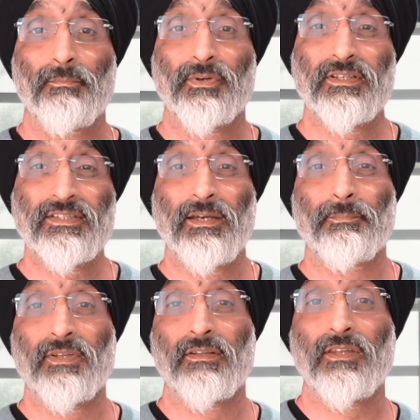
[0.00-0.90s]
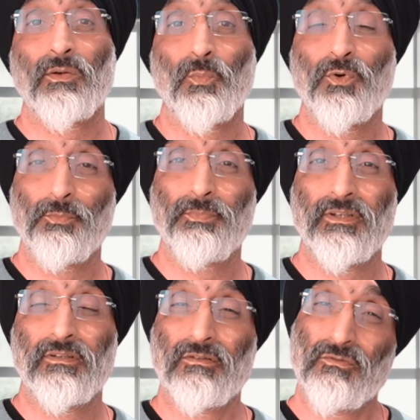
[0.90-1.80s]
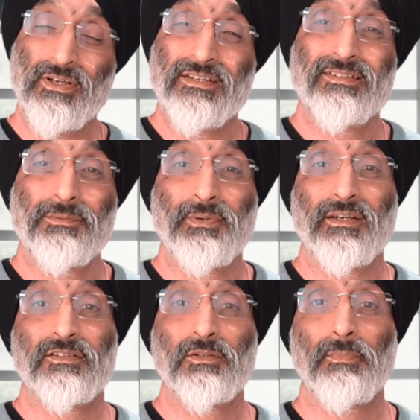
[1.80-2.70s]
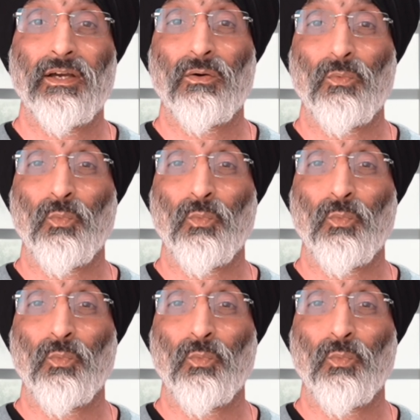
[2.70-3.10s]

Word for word: but accept that there will be great debate about